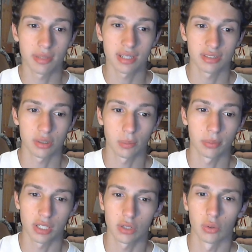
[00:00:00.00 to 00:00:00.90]
because they were
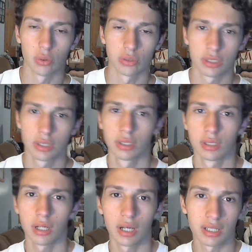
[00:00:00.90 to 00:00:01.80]
pretty old
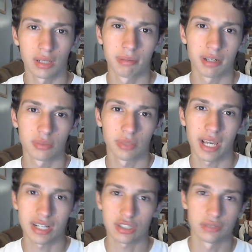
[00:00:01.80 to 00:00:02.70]
compared to when
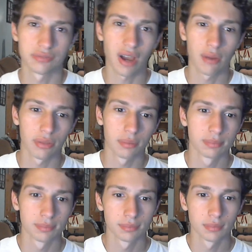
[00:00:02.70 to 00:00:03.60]
I actually found them.